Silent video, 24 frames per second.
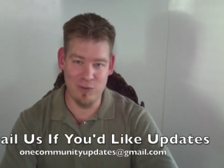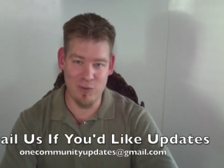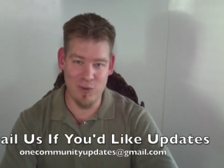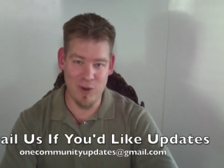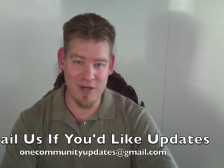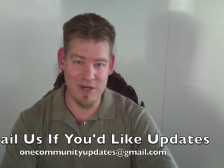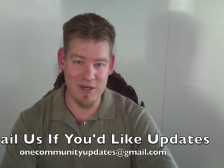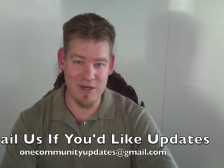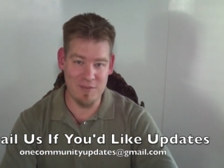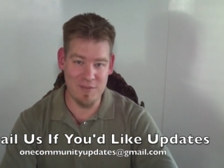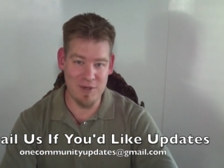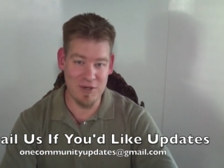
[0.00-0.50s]

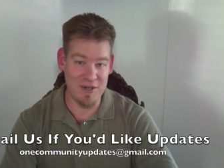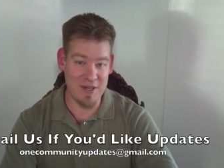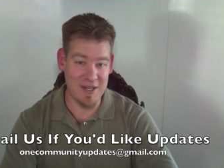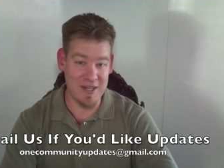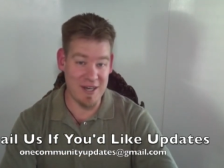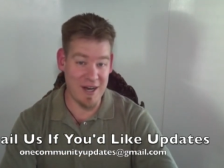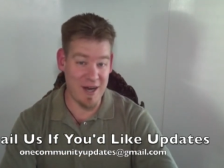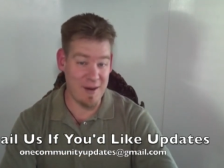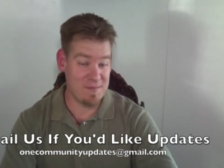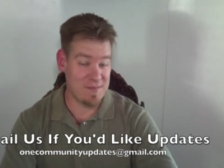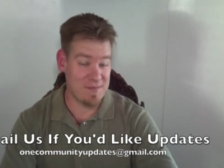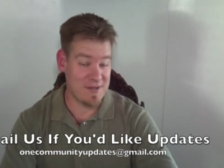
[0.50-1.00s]

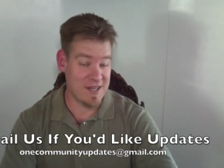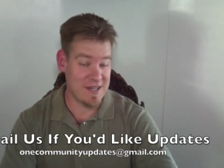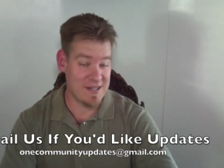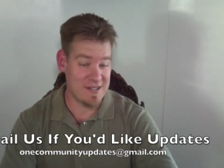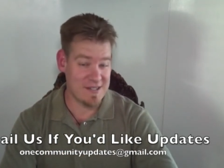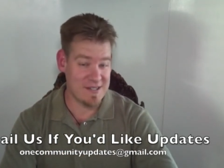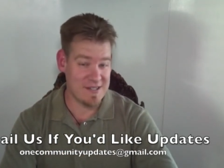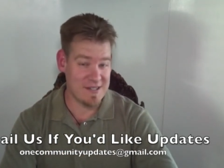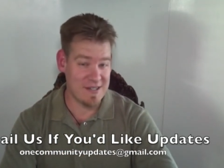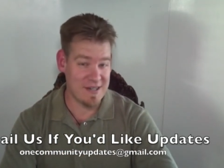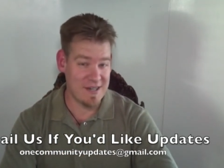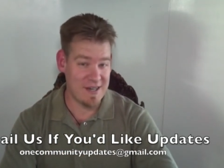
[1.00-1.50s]

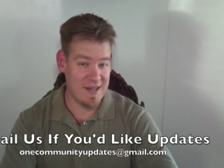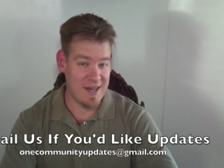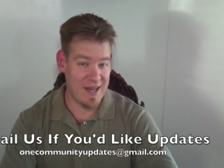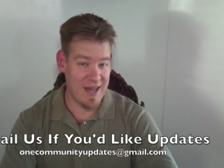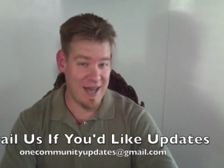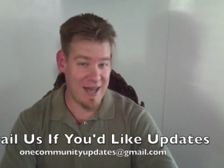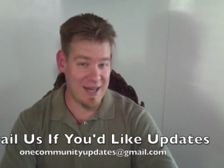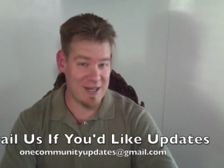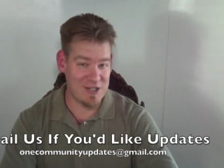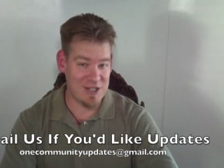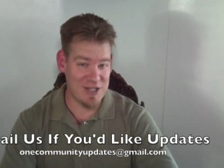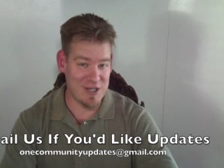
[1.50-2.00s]

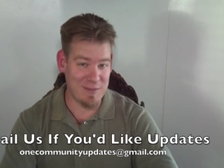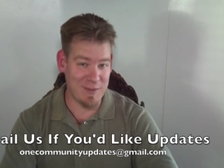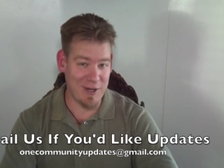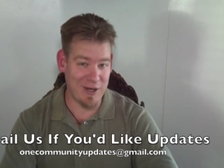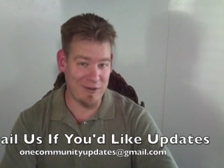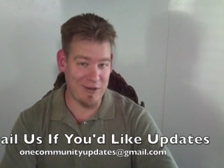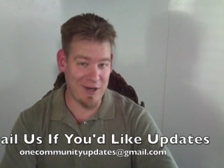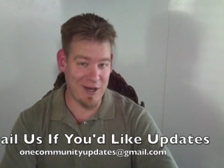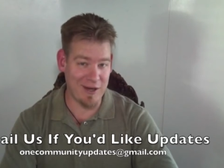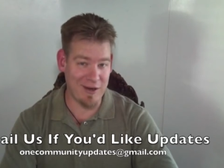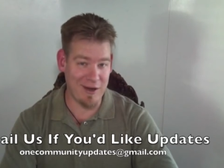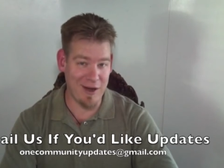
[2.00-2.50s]

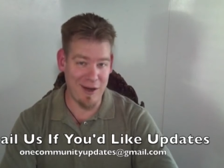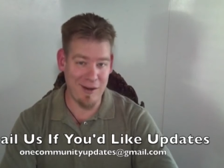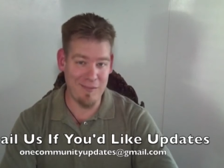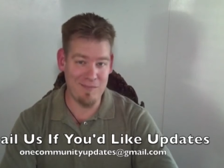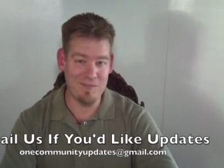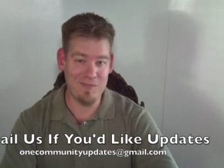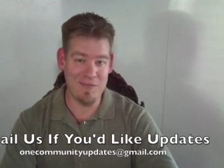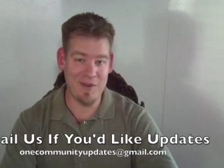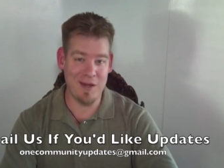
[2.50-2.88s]
onecommunityupdates@gmail.com,